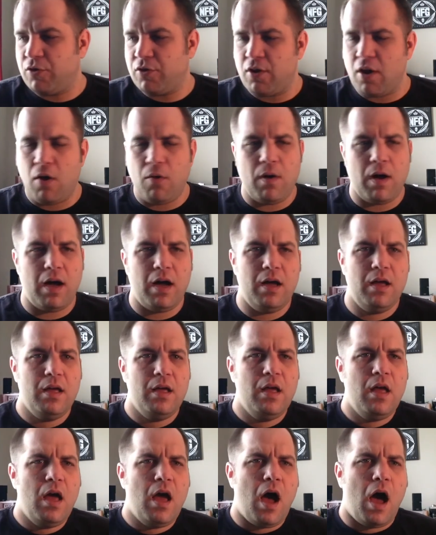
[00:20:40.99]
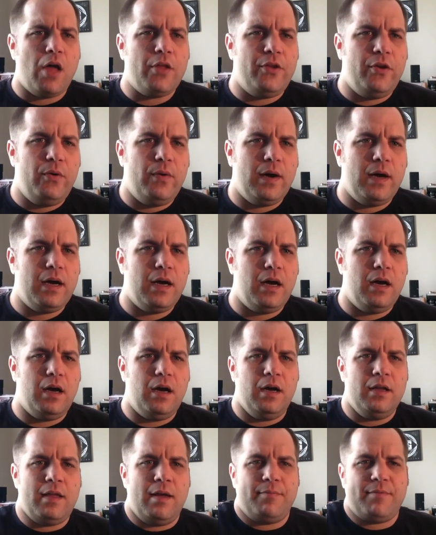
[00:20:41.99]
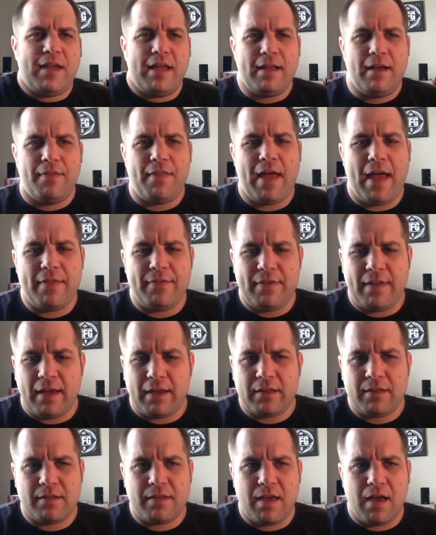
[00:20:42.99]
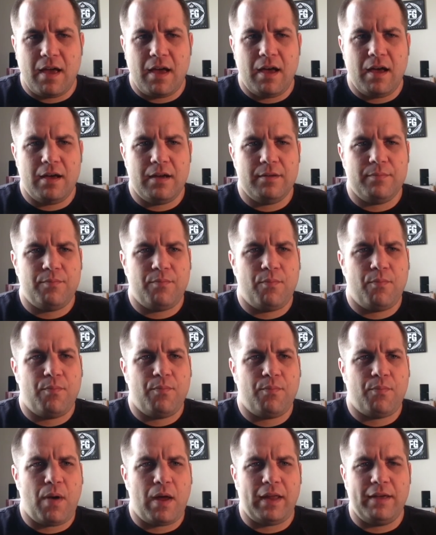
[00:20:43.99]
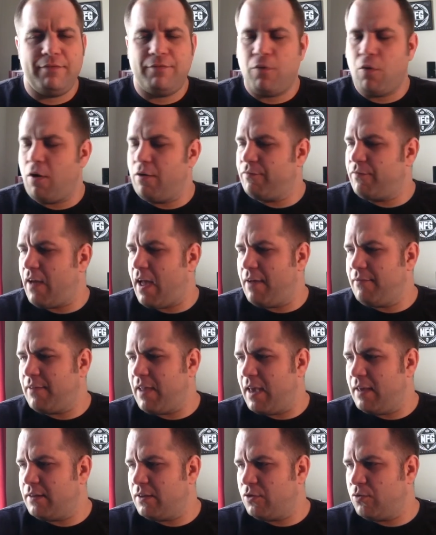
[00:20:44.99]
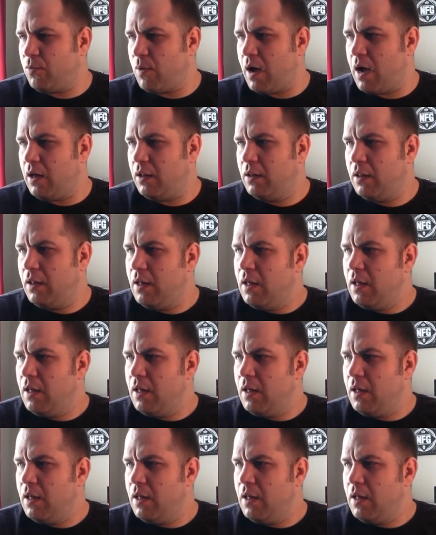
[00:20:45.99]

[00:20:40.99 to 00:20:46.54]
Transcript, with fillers: So uh, I'll do a, a, an update on that in the next uh, probably four or five days as well.